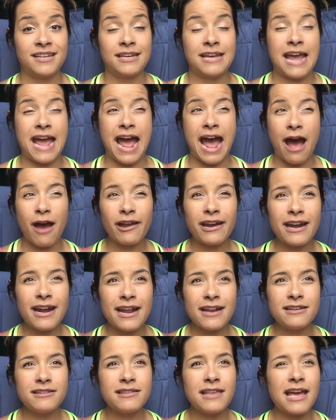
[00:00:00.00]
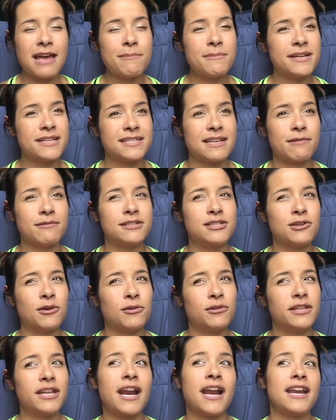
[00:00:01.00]
How did I do that? Because I was
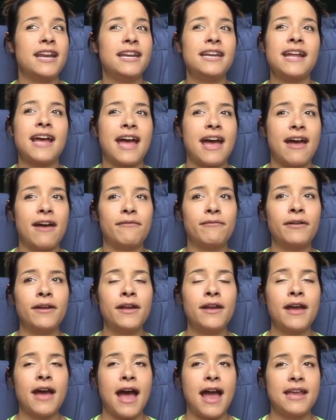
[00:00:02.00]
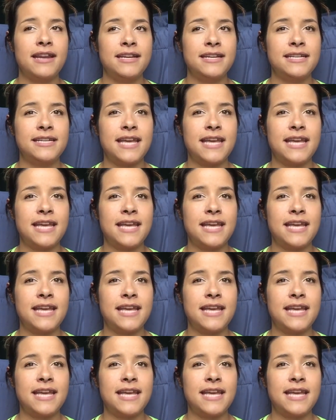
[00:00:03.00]
told that I need to